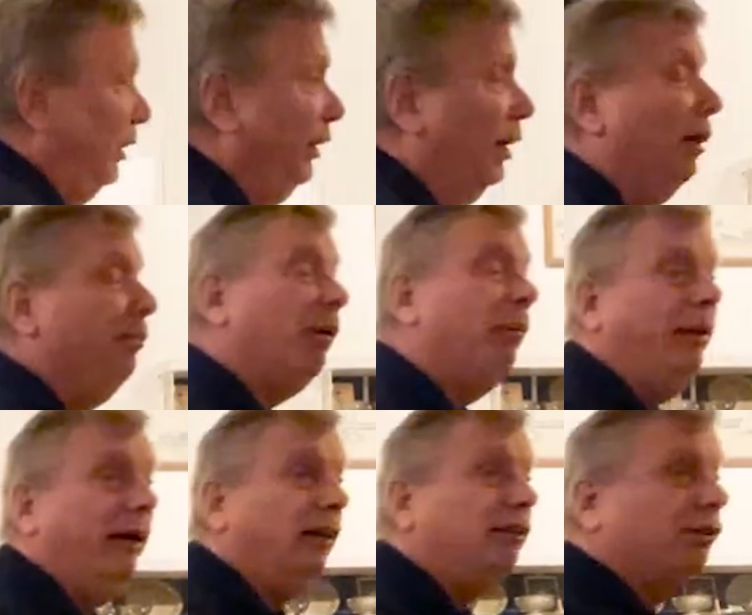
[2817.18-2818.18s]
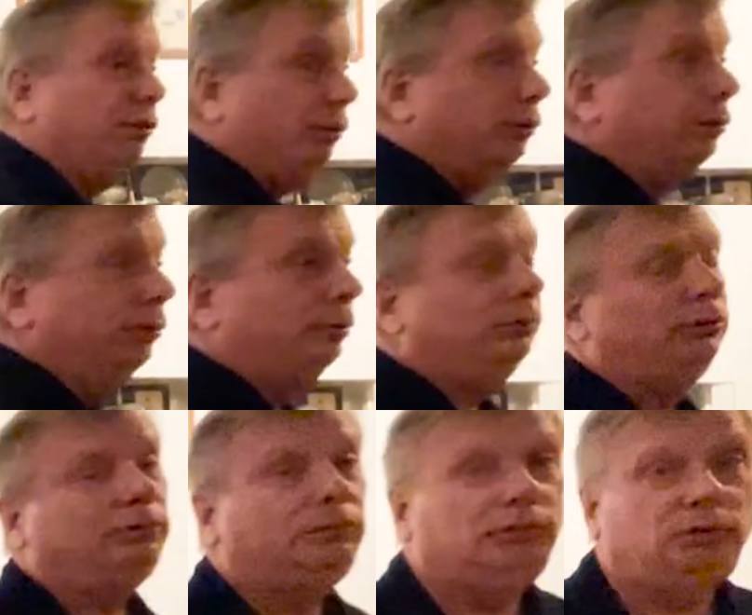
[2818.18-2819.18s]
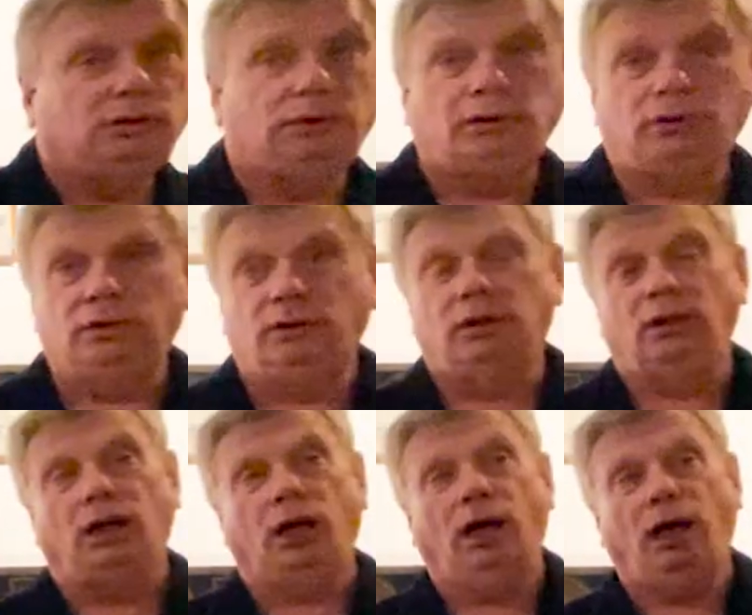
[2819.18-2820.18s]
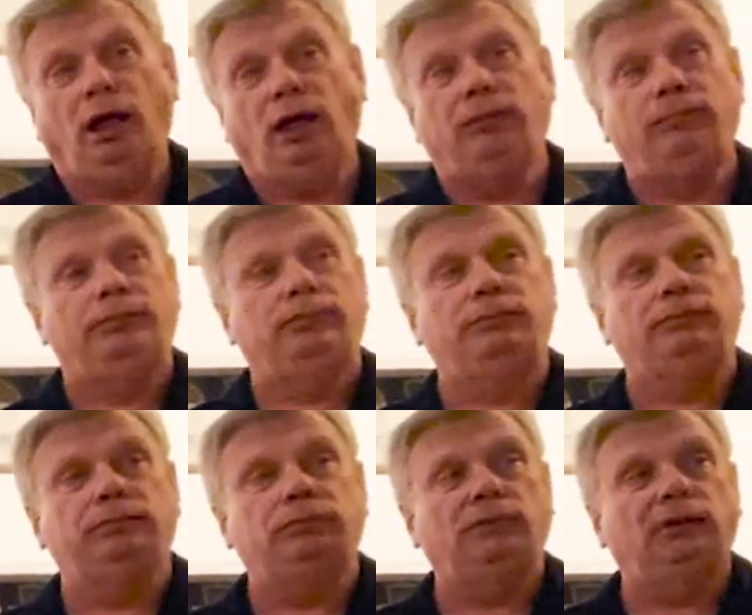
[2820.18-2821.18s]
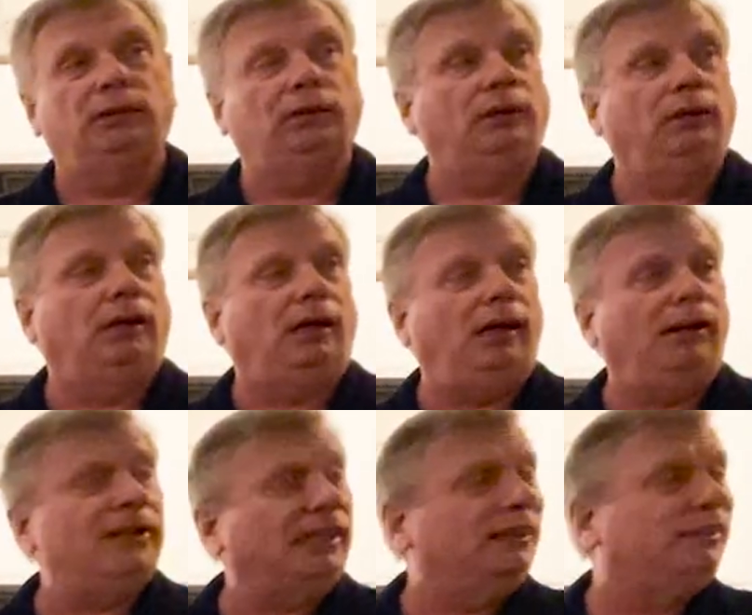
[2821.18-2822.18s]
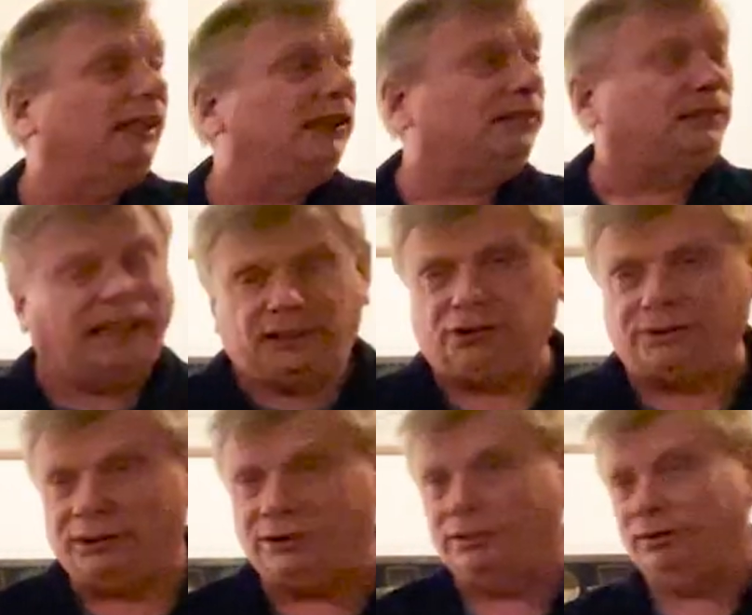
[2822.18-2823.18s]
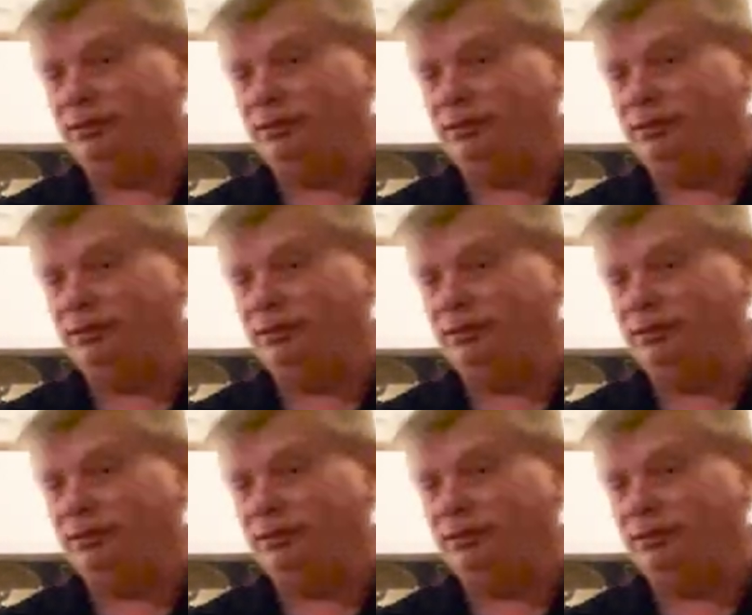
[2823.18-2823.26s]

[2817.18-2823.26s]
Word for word: and unprepared crew. Um, I'm not going to say it's dangerous.